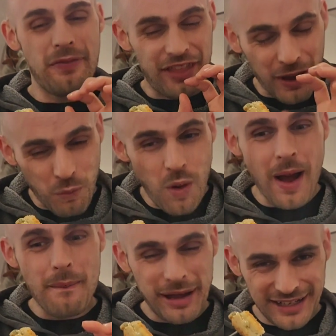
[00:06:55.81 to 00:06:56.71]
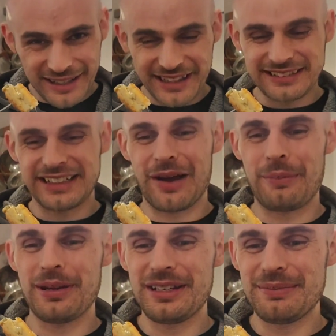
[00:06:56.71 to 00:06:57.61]
better than this
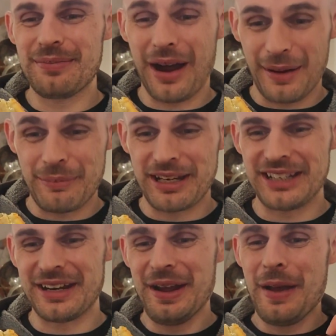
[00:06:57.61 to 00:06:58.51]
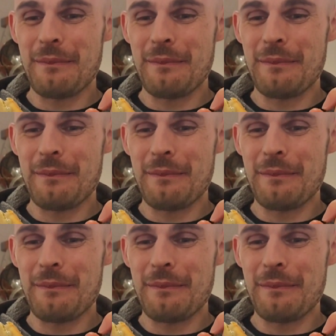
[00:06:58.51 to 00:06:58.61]
in my opinion,